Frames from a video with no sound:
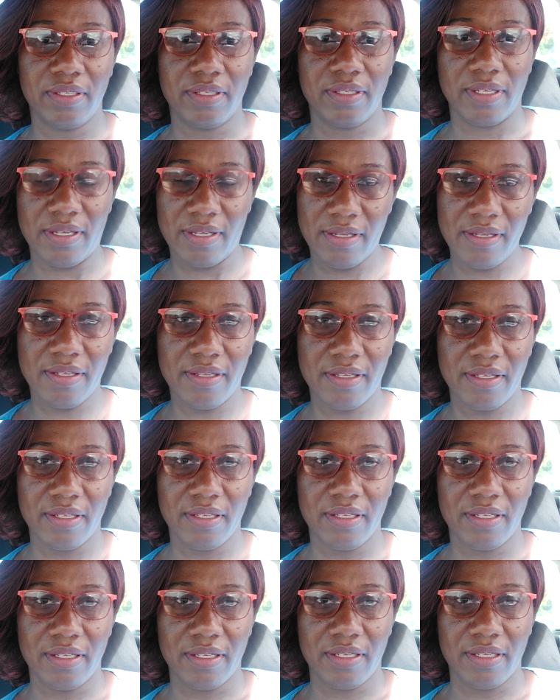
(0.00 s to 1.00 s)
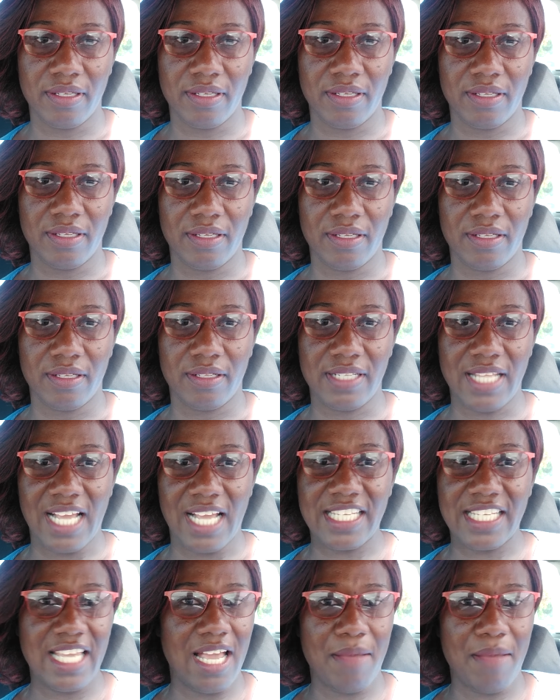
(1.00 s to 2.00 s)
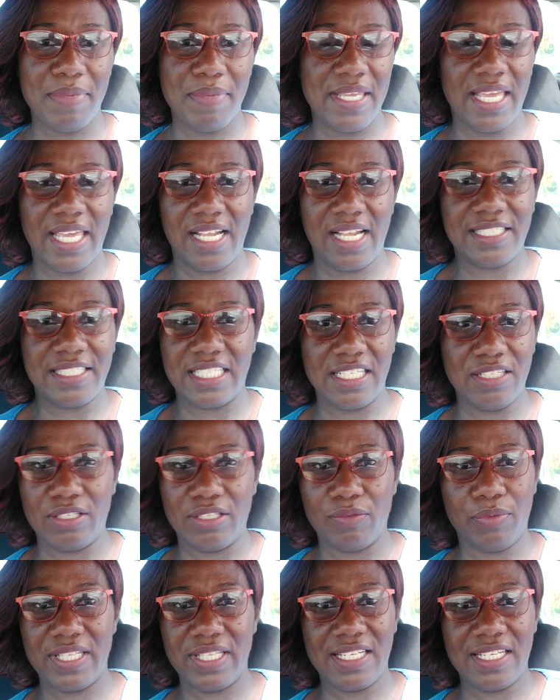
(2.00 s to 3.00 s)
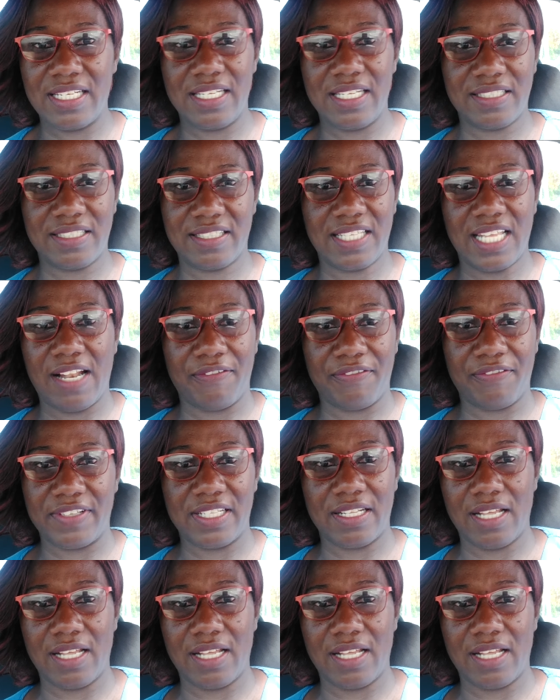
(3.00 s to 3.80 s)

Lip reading: Huh? That can't be healthy within itself